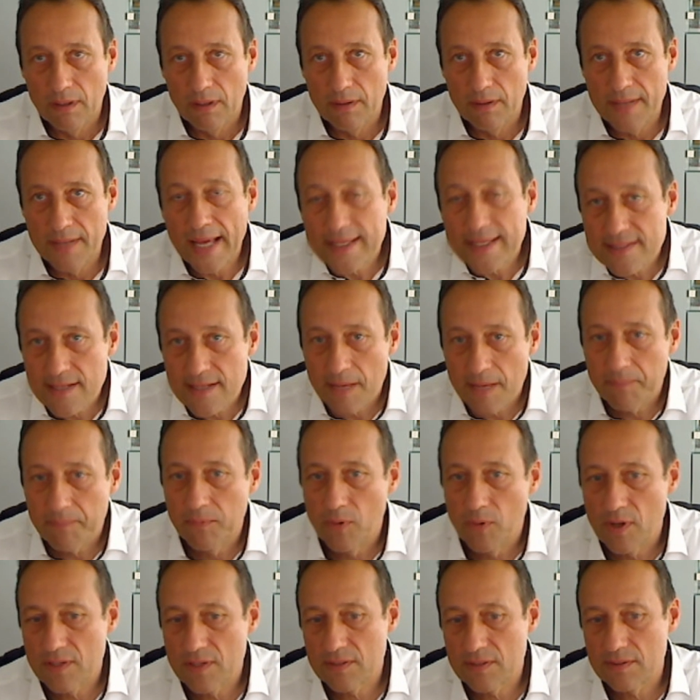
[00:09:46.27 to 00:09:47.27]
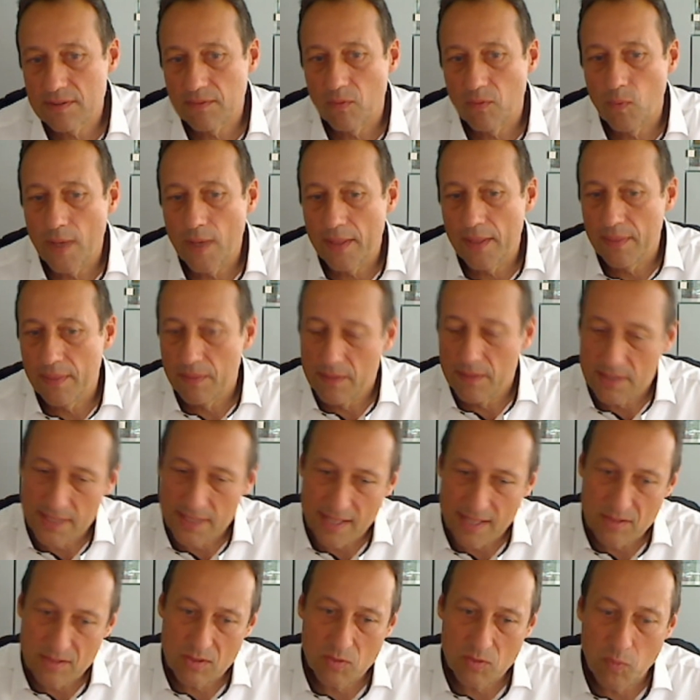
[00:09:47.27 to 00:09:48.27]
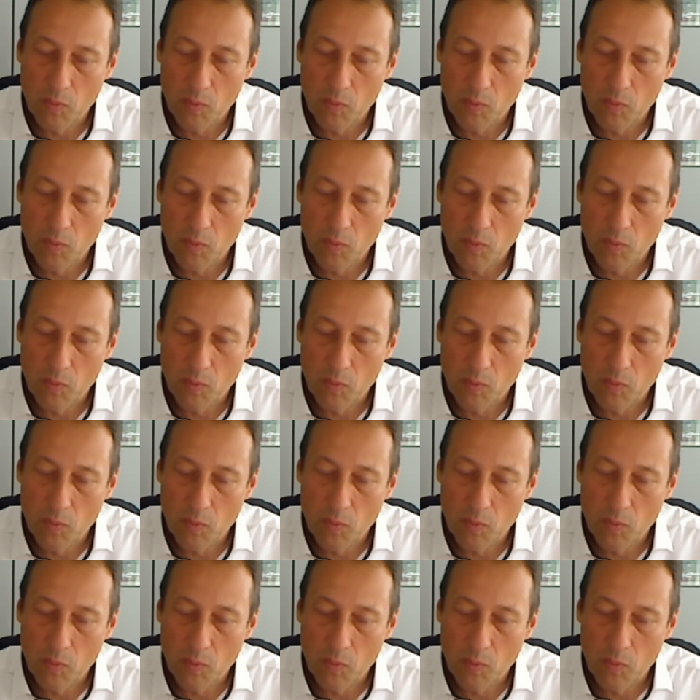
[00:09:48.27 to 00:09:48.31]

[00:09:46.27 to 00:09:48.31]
Next step was, when the sensors